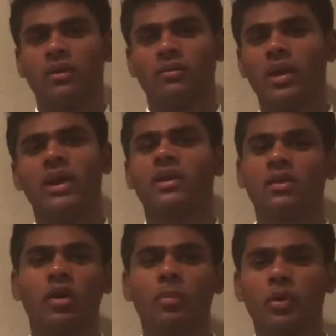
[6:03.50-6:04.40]
right? In a
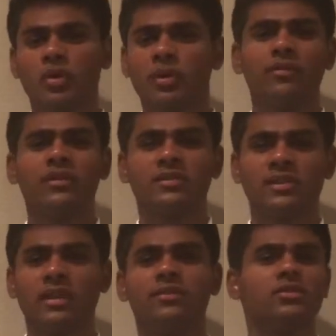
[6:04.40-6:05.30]
cookbook, you're given a
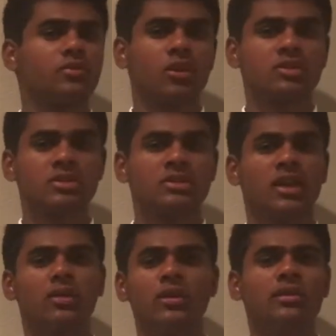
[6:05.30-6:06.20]
set of instructions
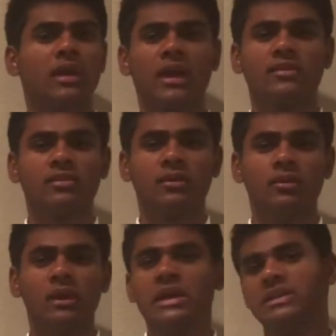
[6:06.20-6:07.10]
that you need to
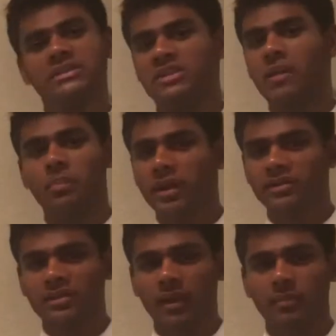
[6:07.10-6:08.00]
execute step by
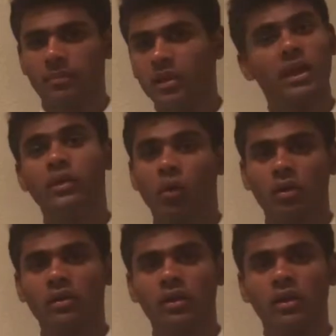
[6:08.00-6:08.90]
step in
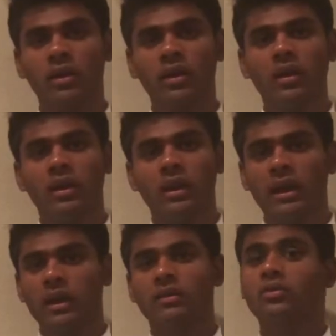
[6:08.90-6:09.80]
order
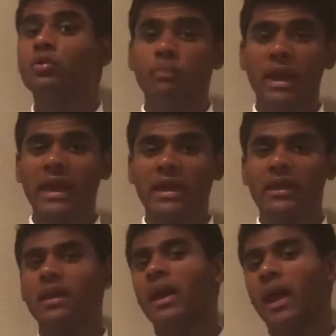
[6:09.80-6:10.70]
to
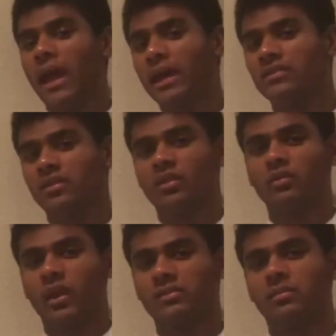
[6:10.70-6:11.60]
make a certain
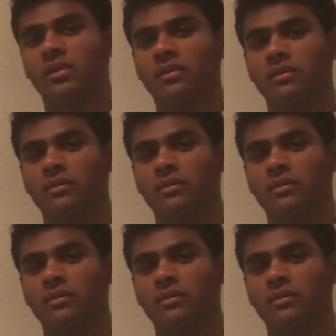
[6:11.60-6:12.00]
recipe,